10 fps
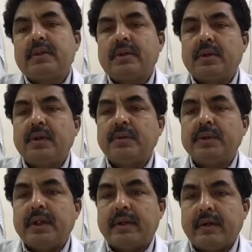
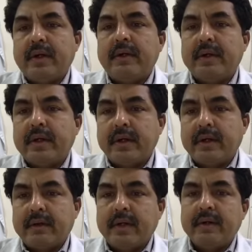closer and
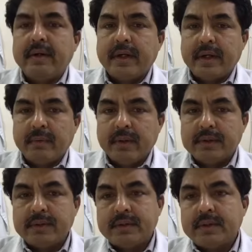dearer
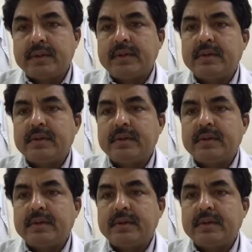ones.